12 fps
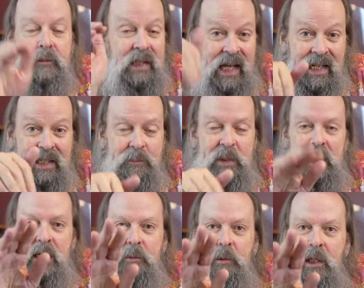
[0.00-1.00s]
It'll be
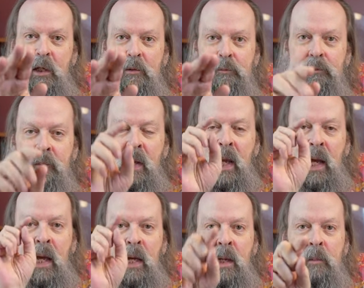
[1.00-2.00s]
linked below.
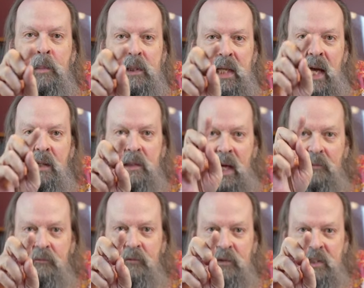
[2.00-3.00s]
But that,
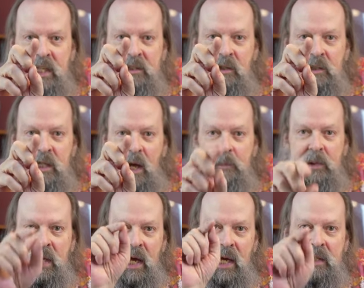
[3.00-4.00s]
that sits on top of
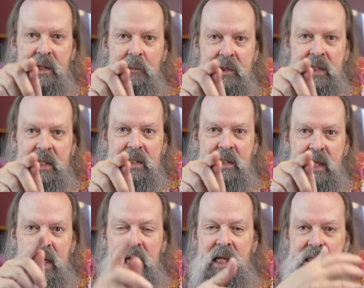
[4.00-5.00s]
that. And then with this
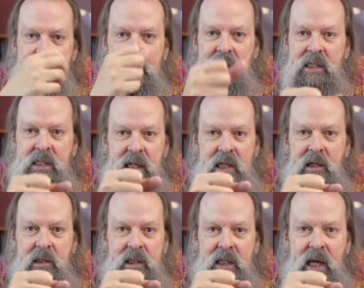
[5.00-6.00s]
lens and then sitting
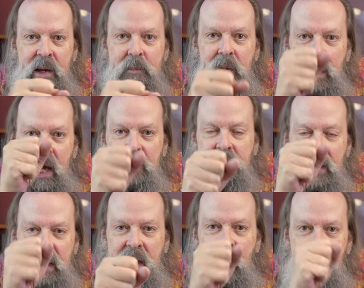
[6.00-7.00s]
on the gimbal, I
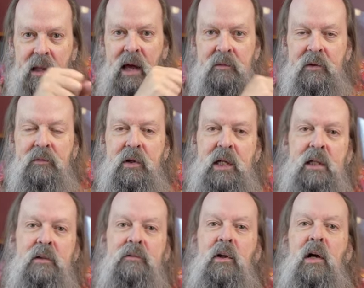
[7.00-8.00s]
think I'll have a pretty
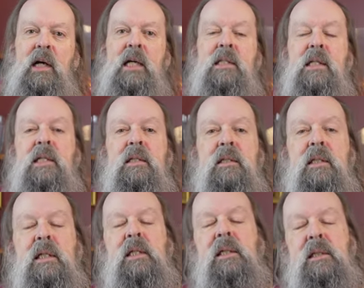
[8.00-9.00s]
good vlogging
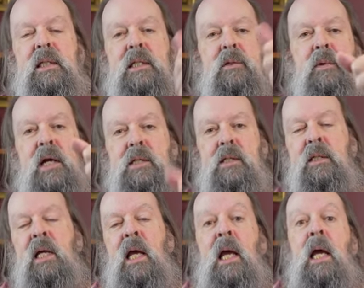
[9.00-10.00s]
situ uh, situation.
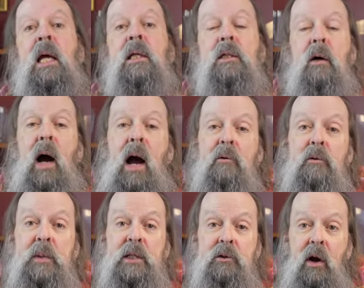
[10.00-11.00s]
So I will
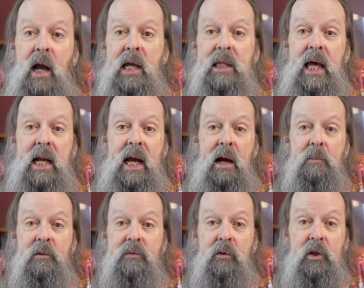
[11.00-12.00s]
be trying that out
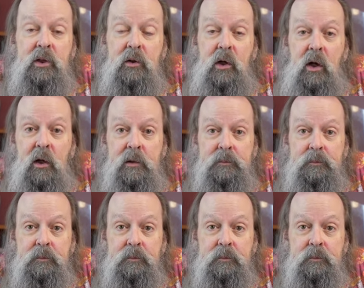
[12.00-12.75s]
before too long.